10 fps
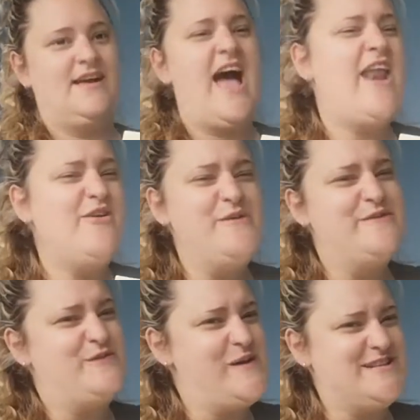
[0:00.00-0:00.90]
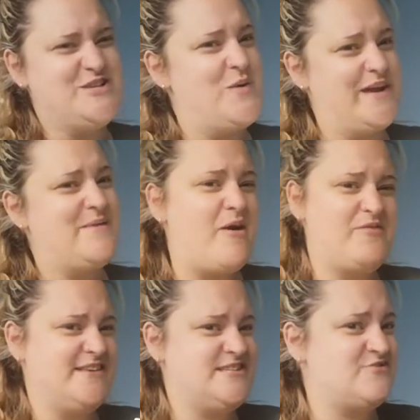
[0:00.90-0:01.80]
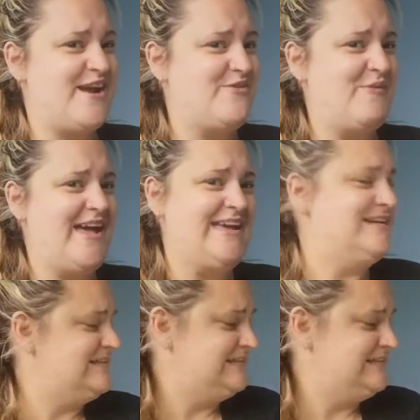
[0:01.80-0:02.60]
I don't know if Floyd is going about this the right way.